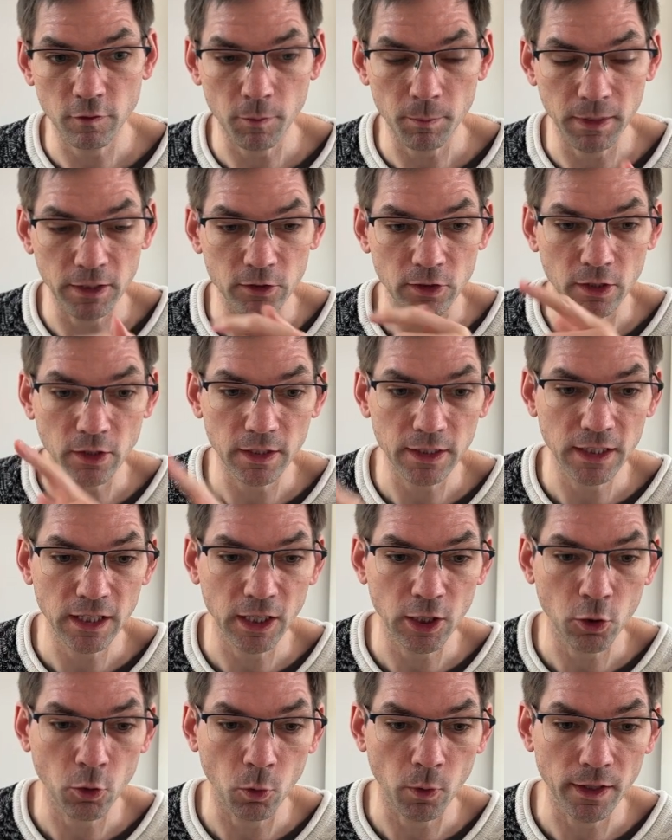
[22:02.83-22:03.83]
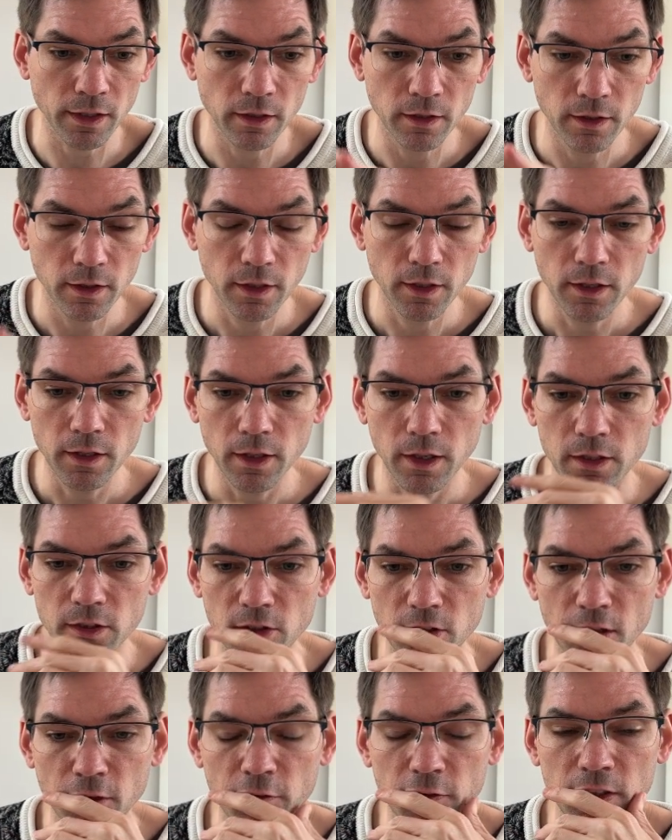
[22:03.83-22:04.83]
for me. So I'm going to keep going
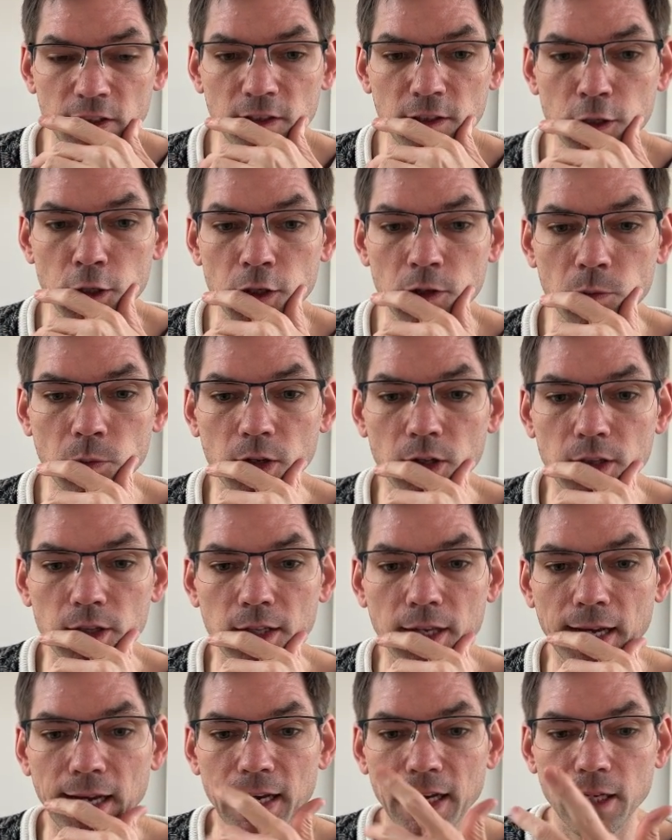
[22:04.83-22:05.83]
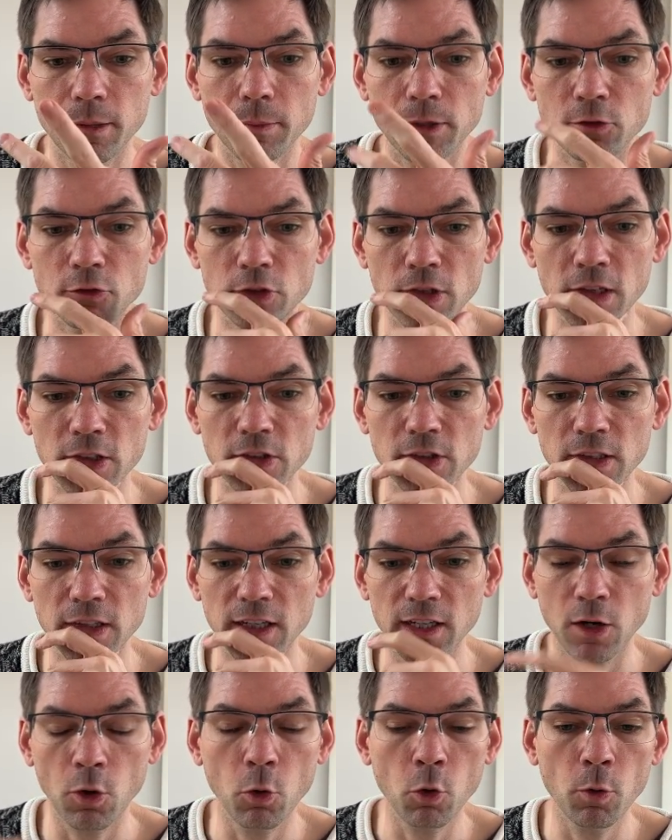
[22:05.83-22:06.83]
until I find another one that I'm interested
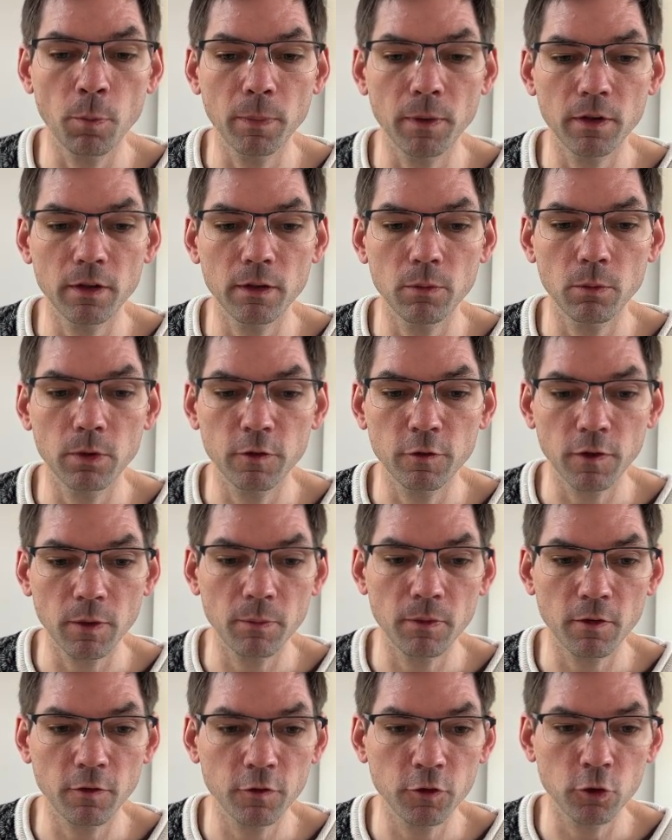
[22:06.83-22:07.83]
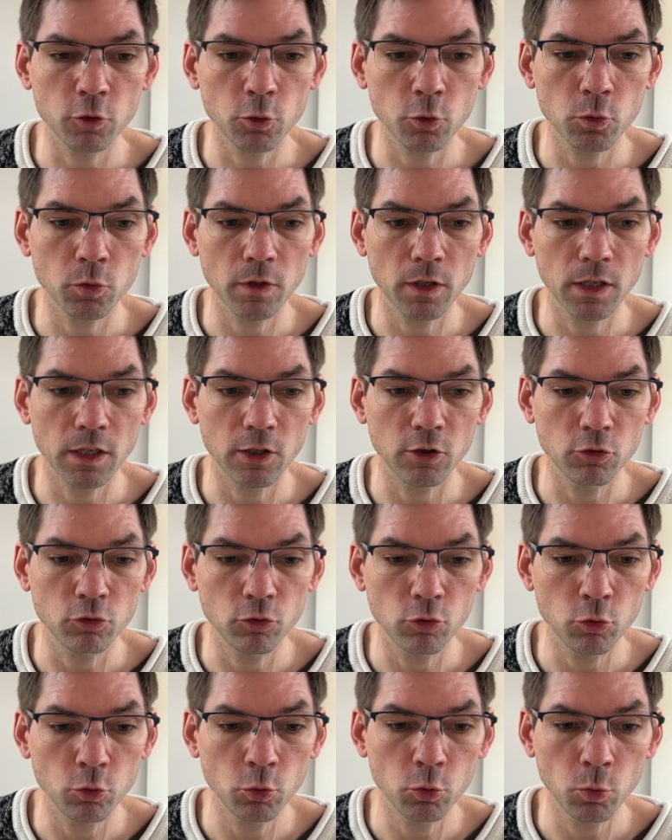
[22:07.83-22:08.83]
in. I hope we found a few that
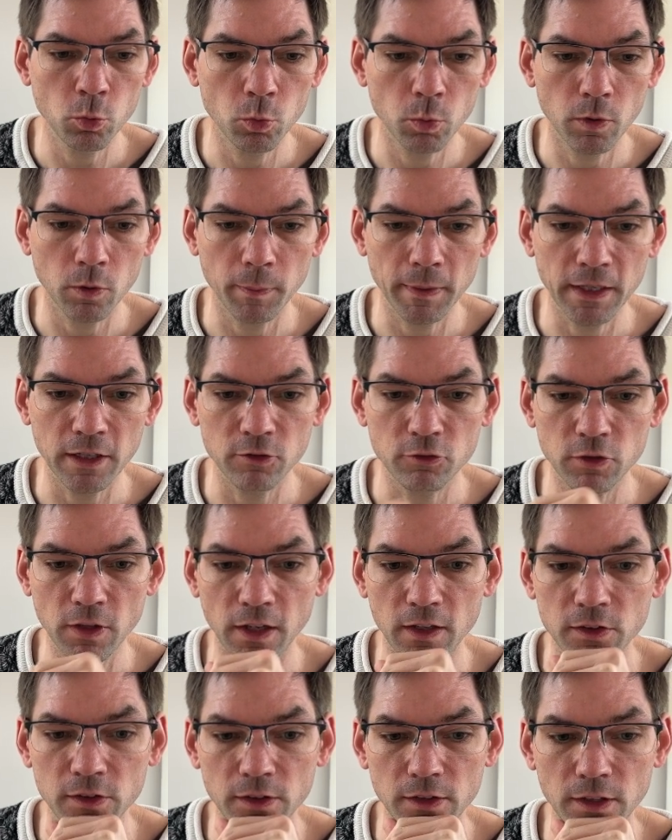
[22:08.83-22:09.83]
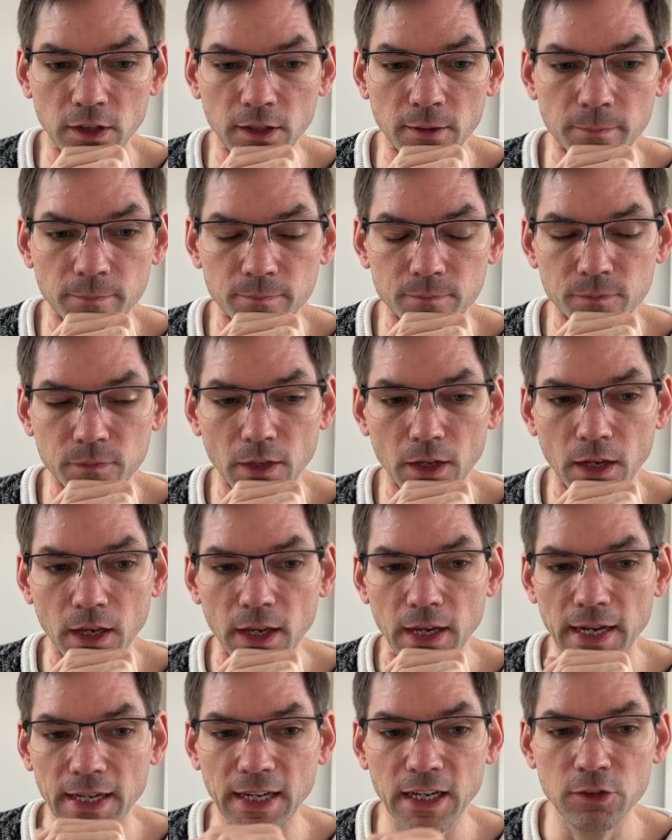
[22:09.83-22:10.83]
you will be interested in.
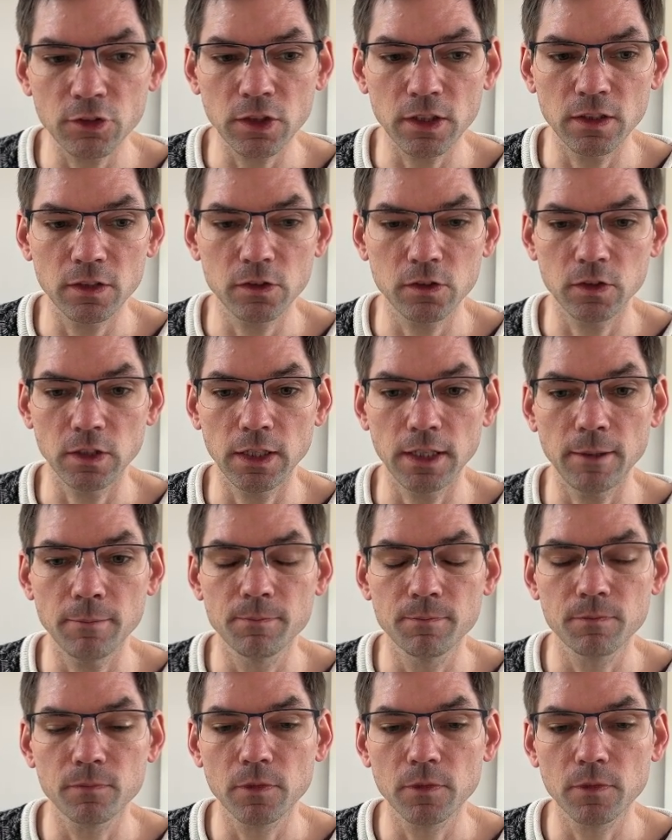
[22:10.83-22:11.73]
And as you can see,